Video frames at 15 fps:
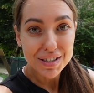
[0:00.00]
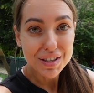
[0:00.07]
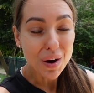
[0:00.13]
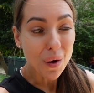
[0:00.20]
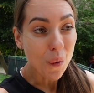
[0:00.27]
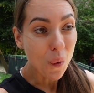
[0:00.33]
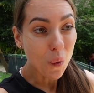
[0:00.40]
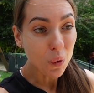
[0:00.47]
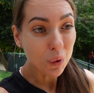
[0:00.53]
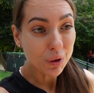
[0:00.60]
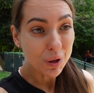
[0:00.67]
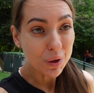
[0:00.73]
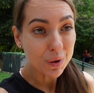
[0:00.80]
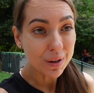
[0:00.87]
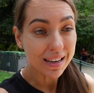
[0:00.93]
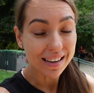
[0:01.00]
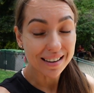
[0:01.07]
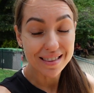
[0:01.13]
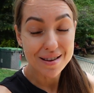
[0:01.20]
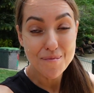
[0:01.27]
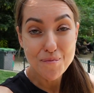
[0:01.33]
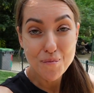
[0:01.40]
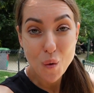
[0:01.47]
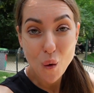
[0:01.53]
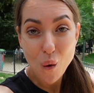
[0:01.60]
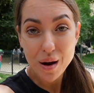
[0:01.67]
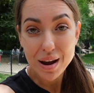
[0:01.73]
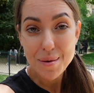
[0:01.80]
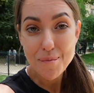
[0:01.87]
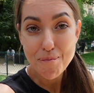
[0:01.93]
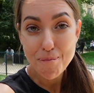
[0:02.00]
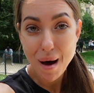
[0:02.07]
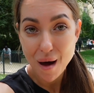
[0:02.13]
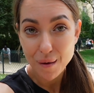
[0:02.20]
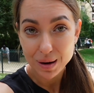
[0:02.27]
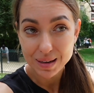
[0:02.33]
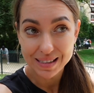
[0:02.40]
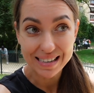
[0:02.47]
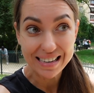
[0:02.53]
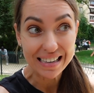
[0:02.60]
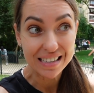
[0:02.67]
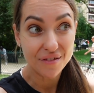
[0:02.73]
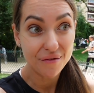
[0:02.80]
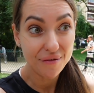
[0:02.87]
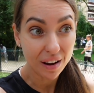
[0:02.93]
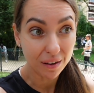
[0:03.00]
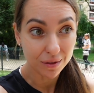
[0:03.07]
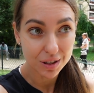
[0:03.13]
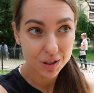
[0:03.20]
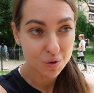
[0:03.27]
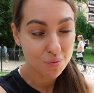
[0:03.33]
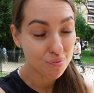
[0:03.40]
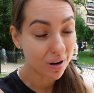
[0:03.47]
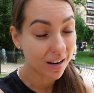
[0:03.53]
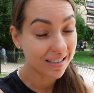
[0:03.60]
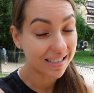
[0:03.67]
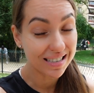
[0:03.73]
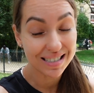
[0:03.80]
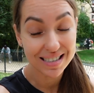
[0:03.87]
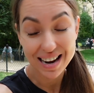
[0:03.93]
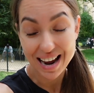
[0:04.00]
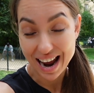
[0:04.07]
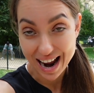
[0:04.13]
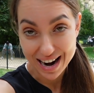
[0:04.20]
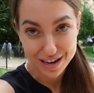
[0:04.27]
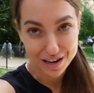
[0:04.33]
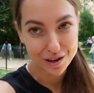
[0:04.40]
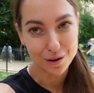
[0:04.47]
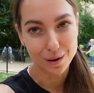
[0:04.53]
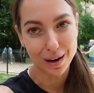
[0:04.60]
the older you get, the more embarrassing it feels to practice any new